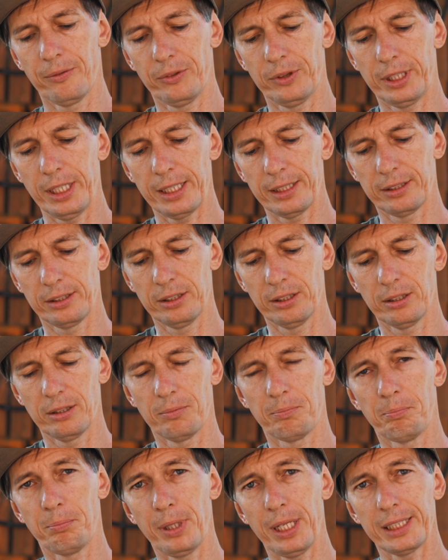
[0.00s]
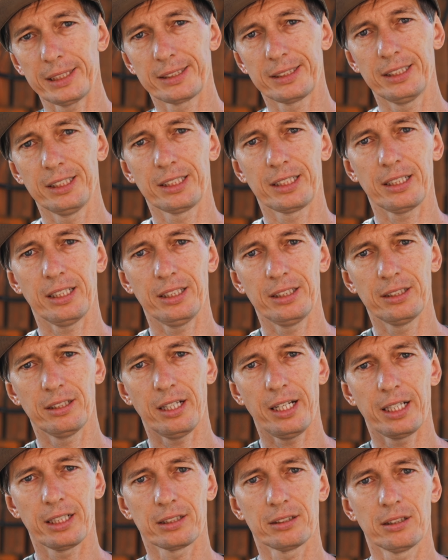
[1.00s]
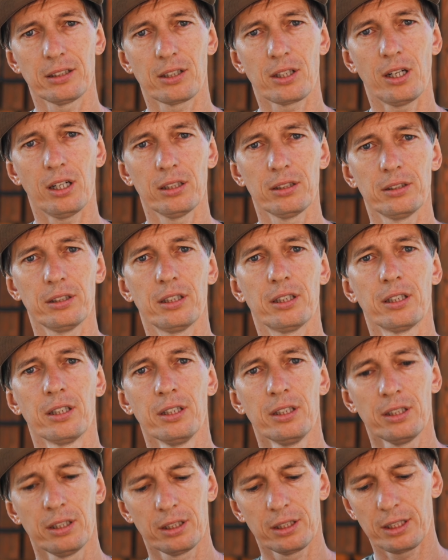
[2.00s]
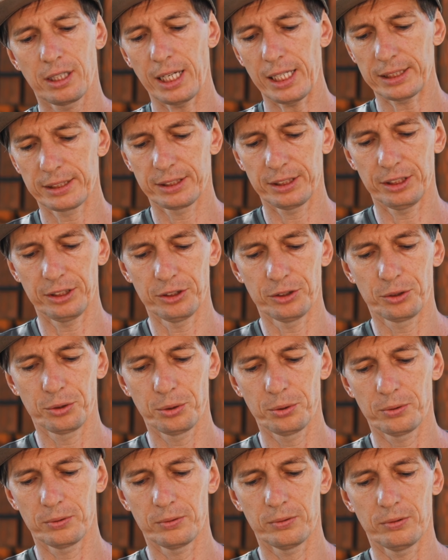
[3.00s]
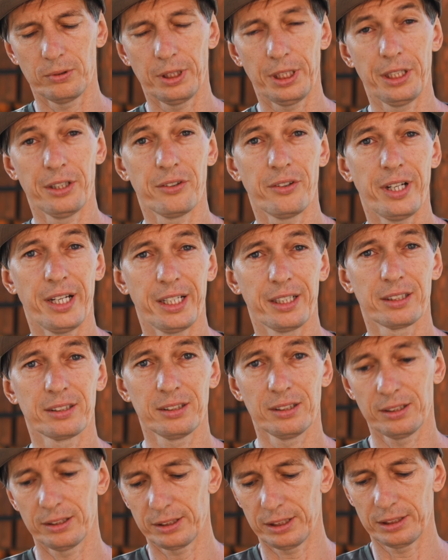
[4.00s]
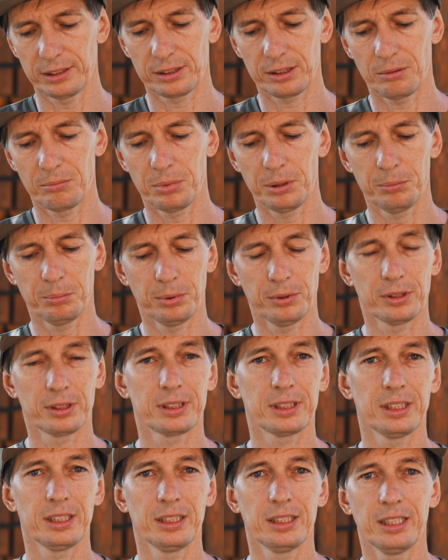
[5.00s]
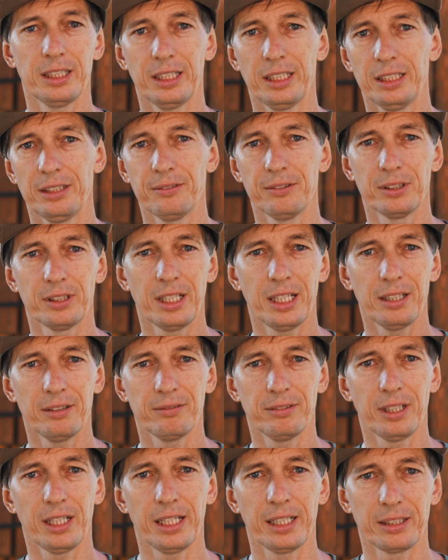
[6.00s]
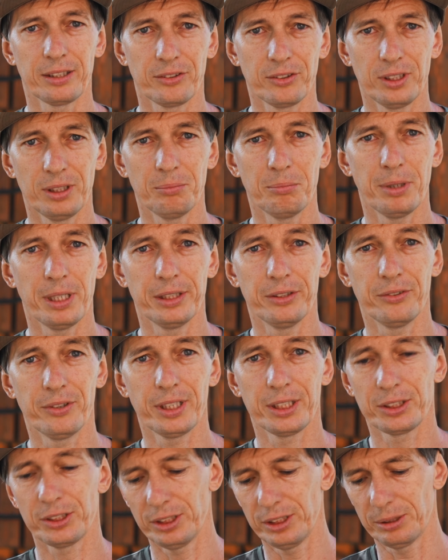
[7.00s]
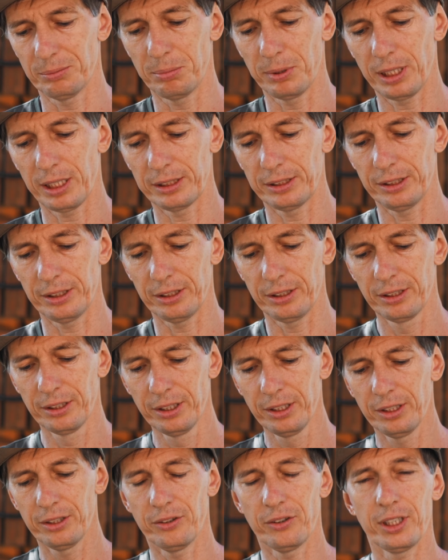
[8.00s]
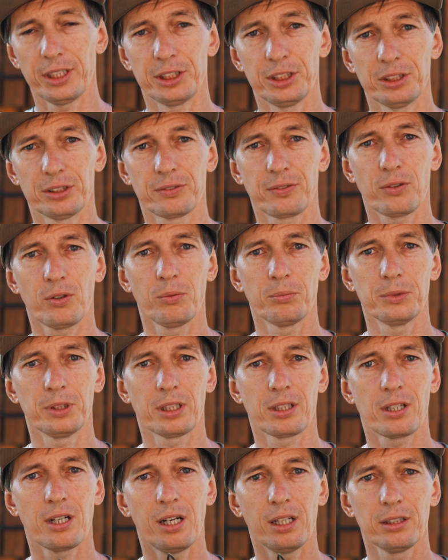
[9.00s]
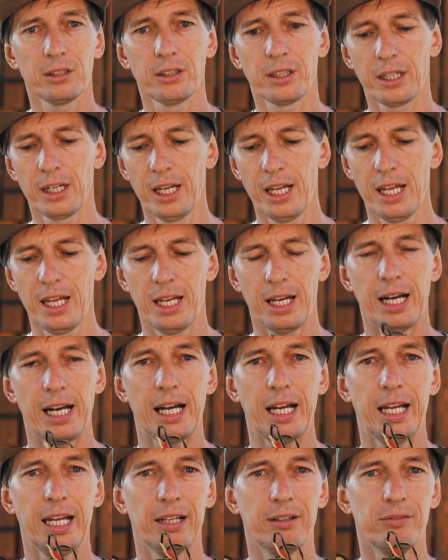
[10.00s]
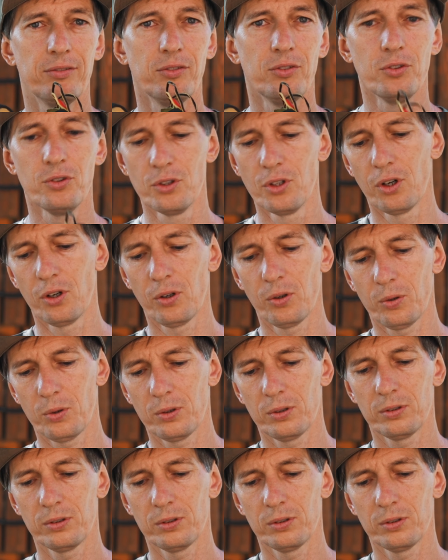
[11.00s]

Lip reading: that the plastic in the ankle collar cuts into their ankles, and some people say they even have like really bad rashes, bloody rashes from the collar. I have no